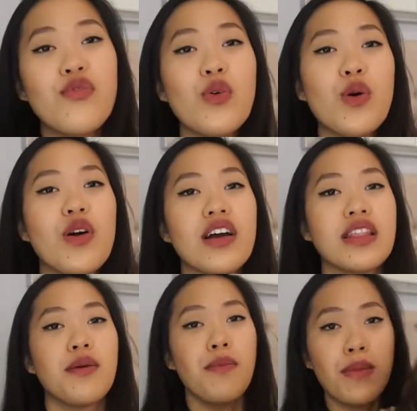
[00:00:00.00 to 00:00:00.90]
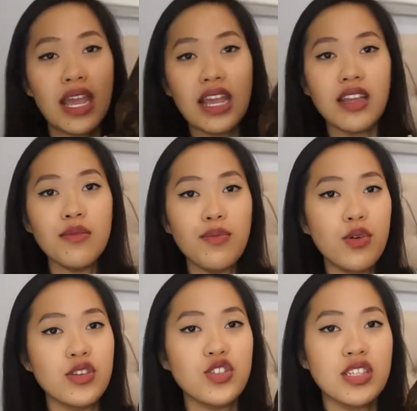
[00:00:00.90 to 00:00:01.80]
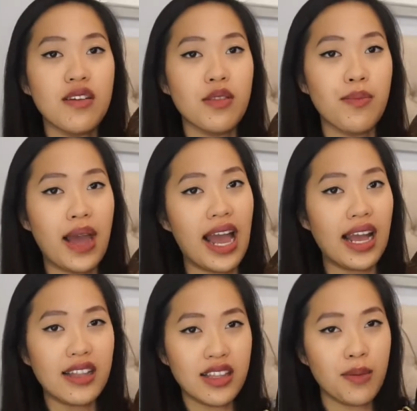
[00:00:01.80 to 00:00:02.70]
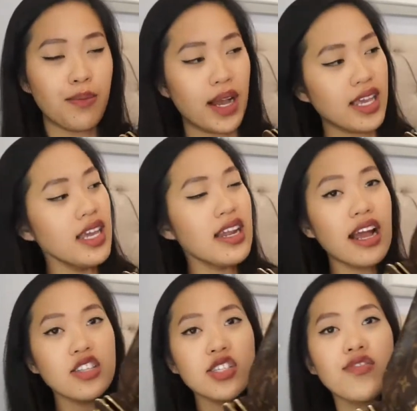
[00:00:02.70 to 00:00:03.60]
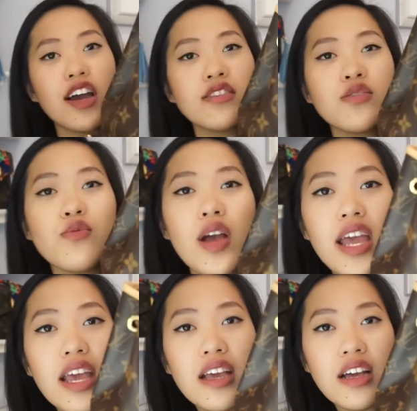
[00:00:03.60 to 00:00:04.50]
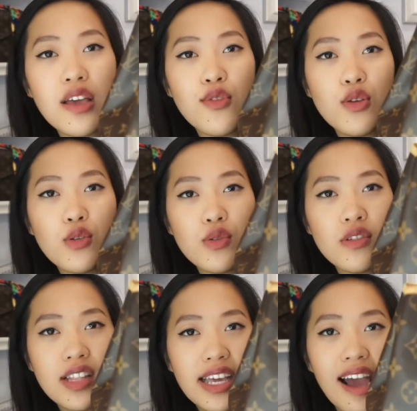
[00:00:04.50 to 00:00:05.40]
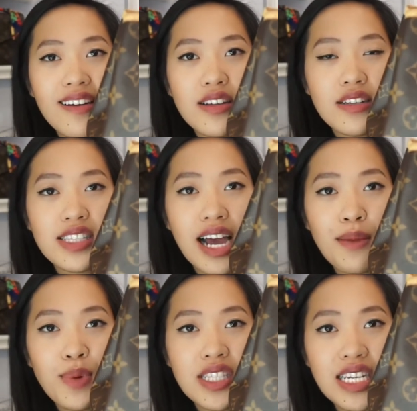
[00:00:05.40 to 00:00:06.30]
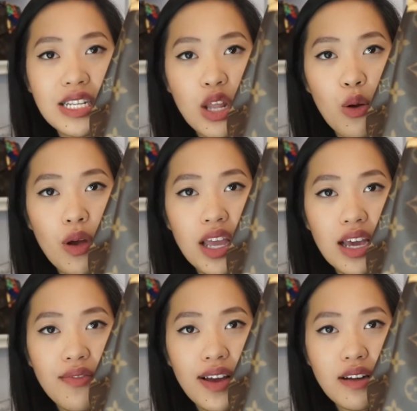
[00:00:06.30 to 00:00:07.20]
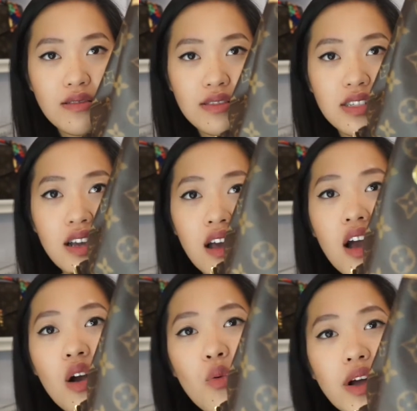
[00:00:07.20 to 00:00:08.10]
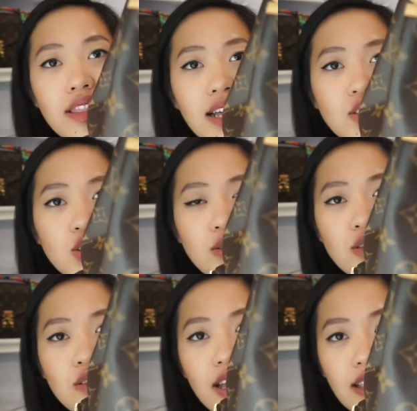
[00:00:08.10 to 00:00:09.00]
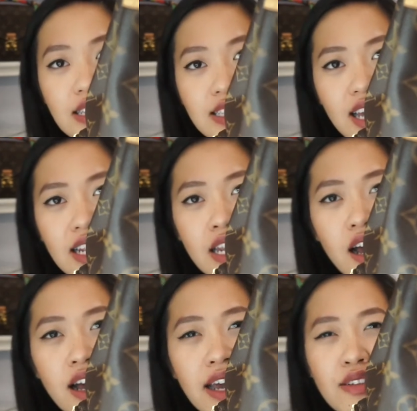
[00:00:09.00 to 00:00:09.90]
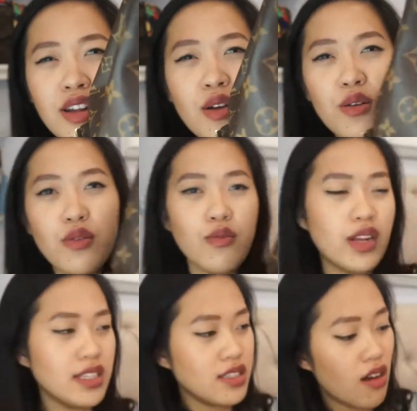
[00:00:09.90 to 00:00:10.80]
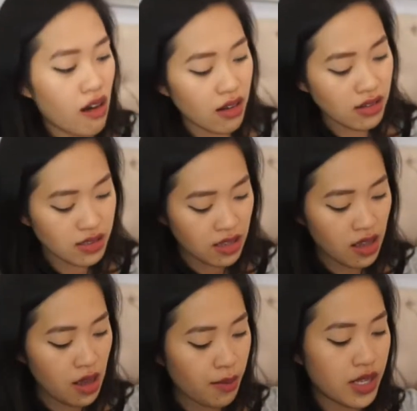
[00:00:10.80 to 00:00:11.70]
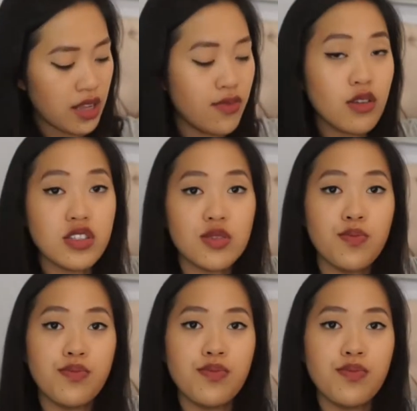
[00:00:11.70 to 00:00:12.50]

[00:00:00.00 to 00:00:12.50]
For the main portion of the bag, like the bucket, I just found a way. If you Google like how to tie petite no way, I found one that showed you like this kind of knot. I don't know what it's called, but if you just